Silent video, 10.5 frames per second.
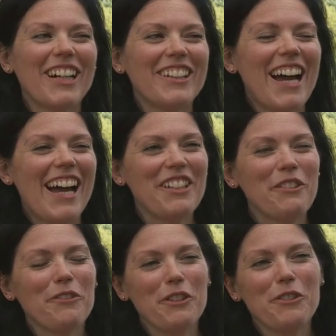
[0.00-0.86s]
well,
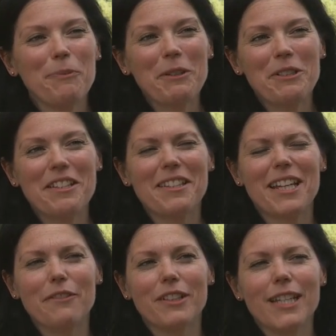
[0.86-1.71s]
you've, you've, spoken to
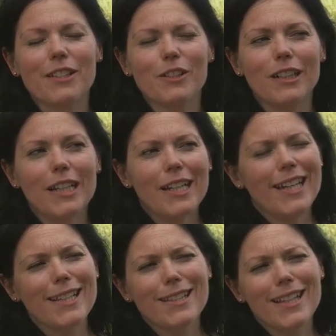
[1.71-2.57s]
Steve, and he's got
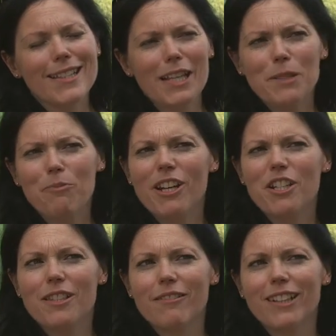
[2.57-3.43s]
his, his
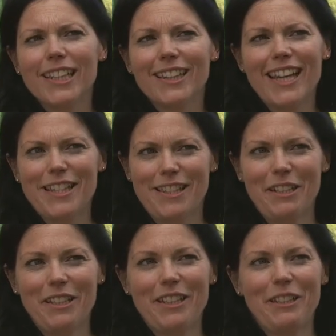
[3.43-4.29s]
aspirations are a little less
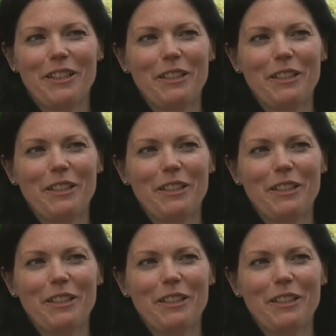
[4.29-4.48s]
than, than,